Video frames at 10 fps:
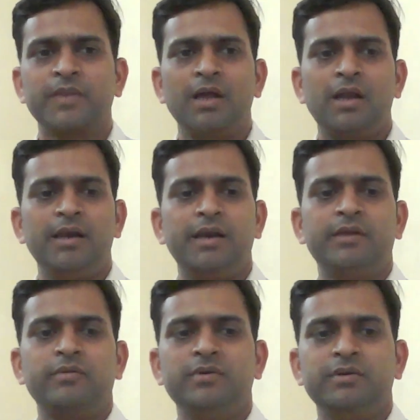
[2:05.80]

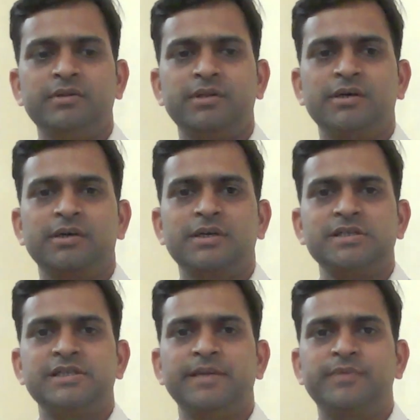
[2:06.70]
Later on, the
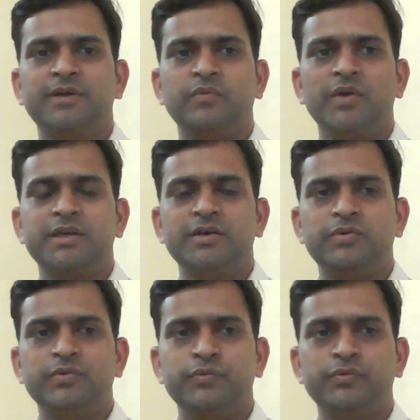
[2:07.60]
concept converted
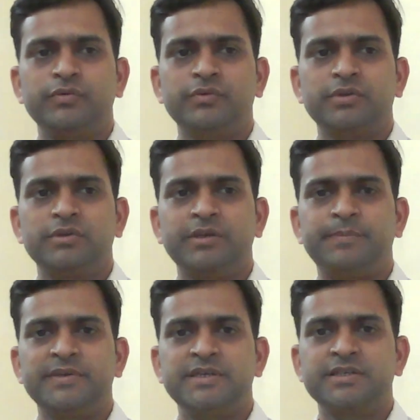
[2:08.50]
to
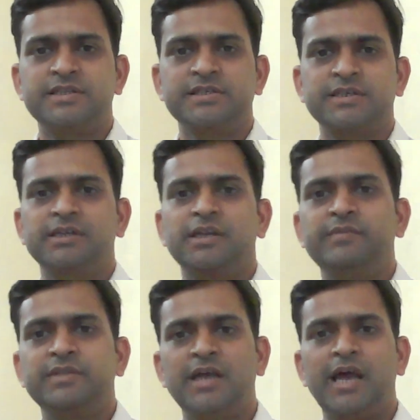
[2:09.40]
represent the signal
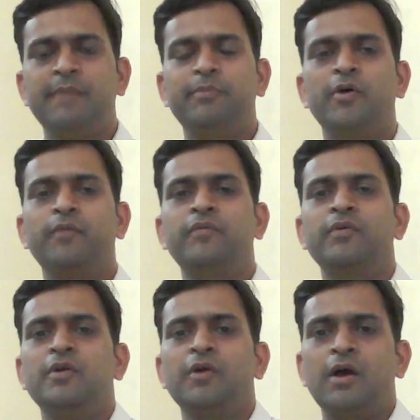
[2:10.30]
with the help of
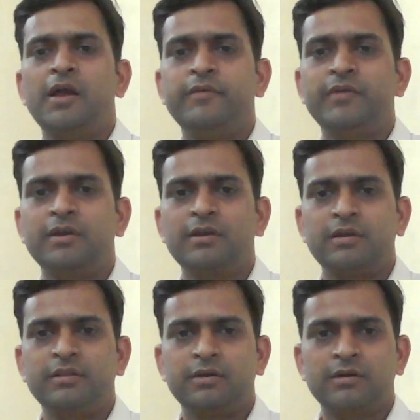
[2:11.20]
even
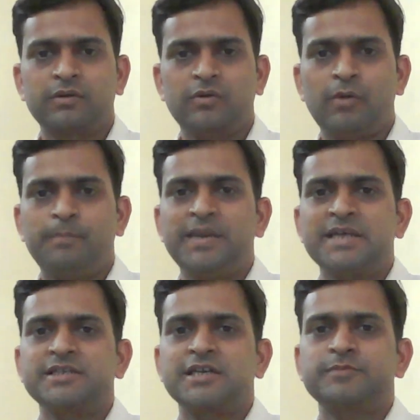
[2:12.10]
the
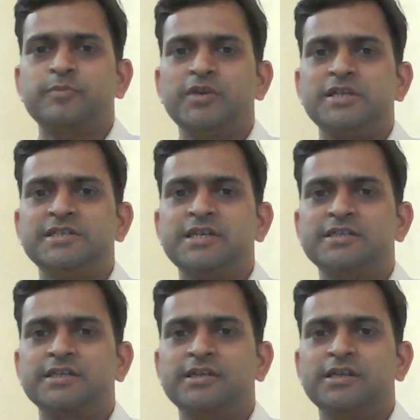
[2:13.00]
complex exponential
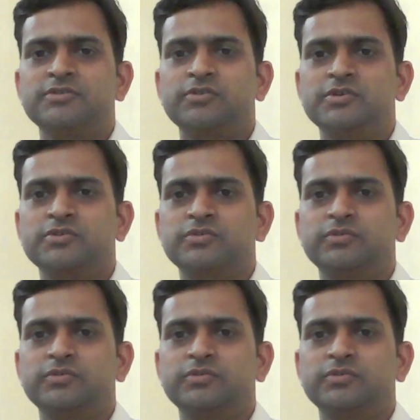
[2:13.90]
signals also.